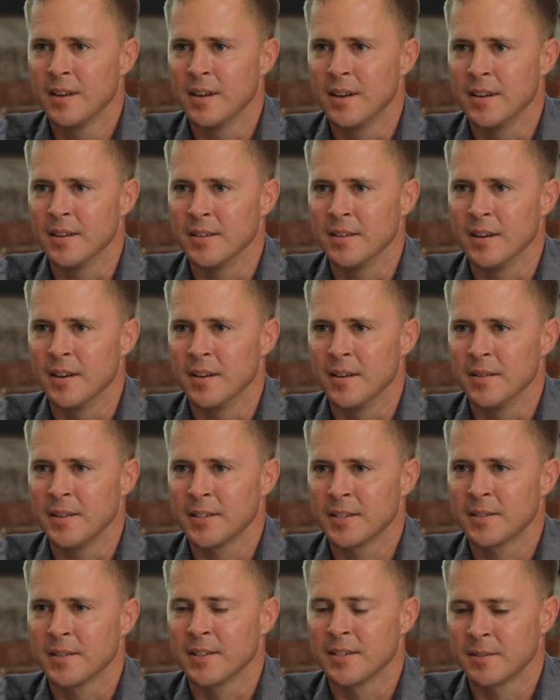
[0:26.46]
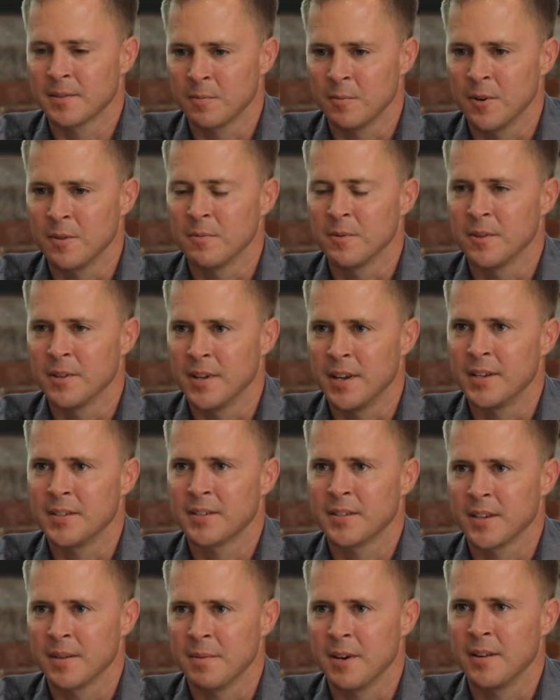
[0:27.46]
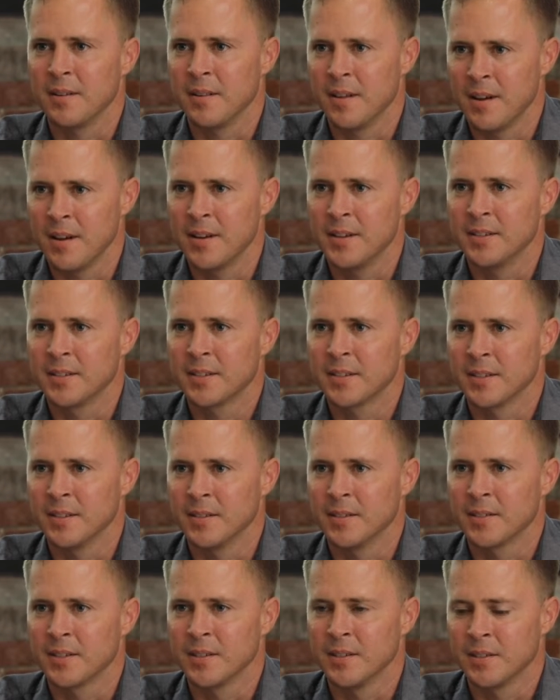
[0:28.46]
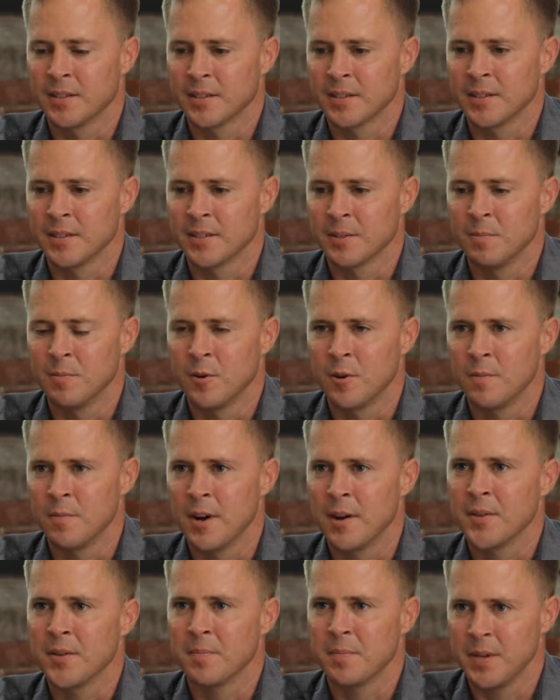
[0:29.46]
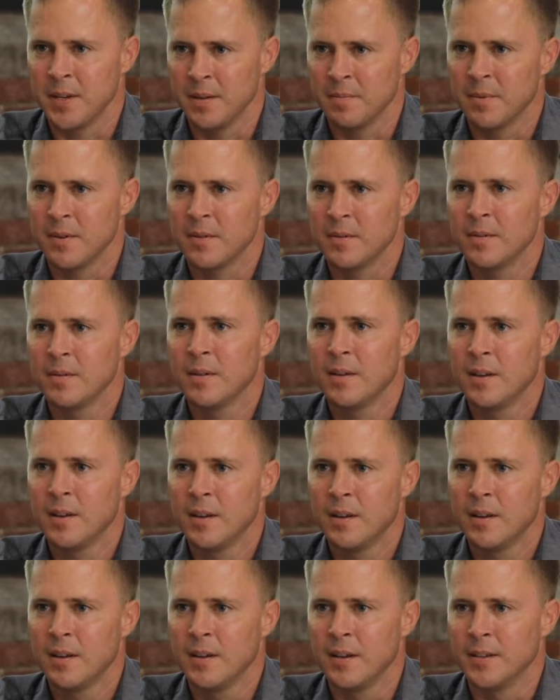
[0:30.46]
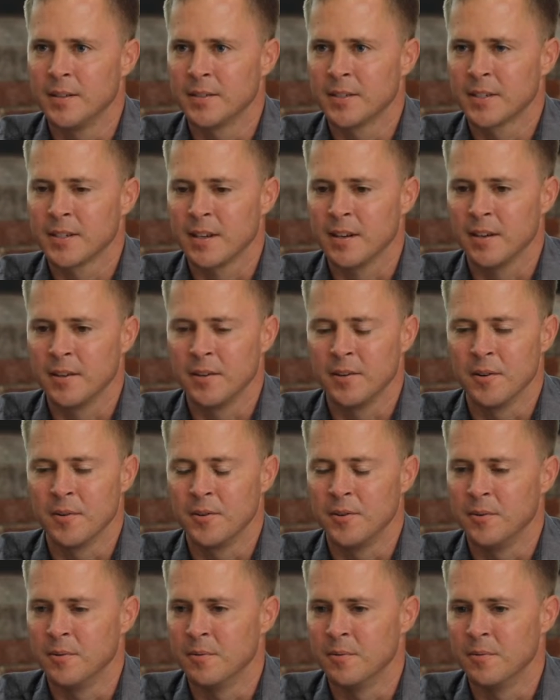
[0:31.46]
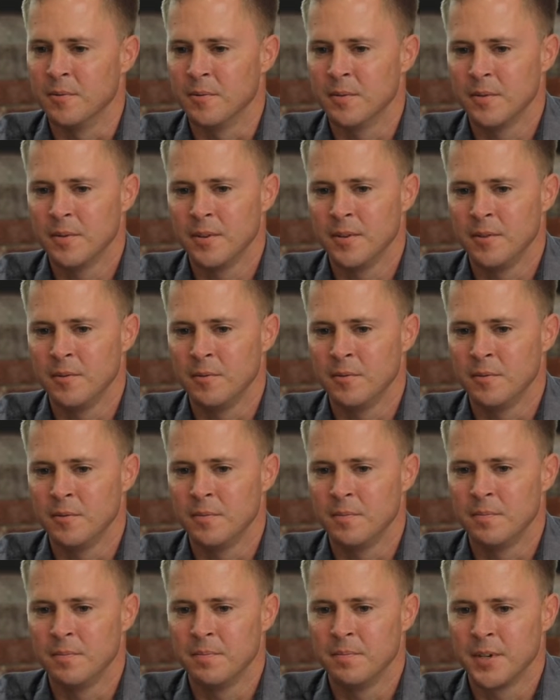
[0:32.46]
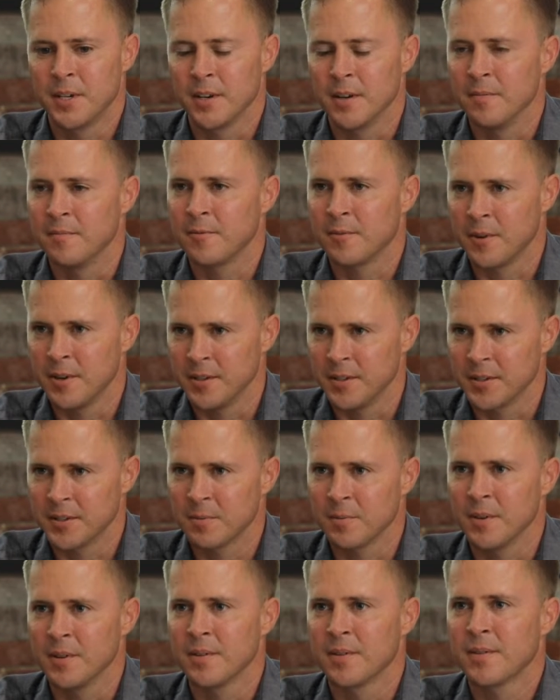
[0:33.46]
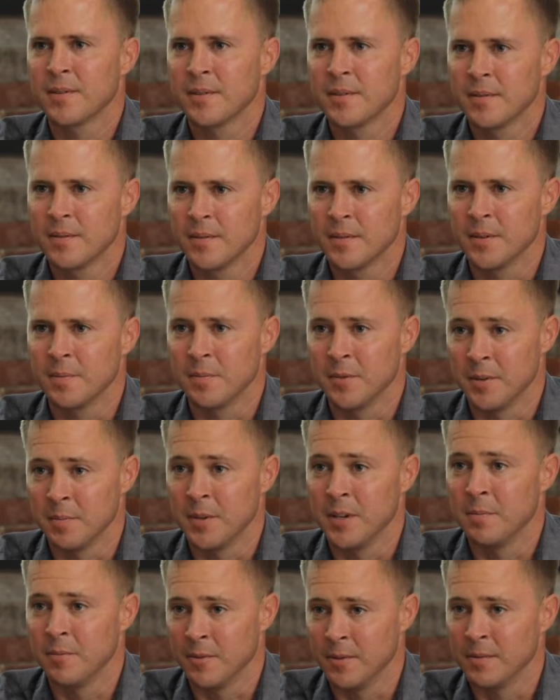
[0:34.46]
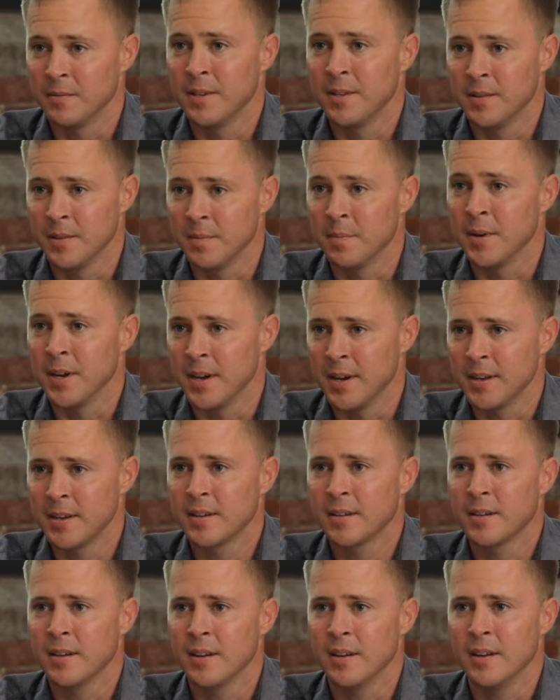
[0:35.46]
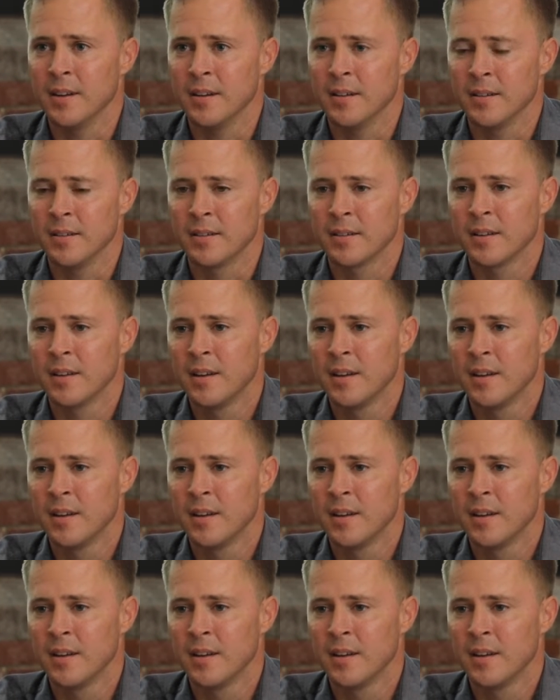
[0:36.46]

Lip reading: And that's one really nice thing about Alliance is it's more about the people. It's you know, you become friends with the people in the bank, and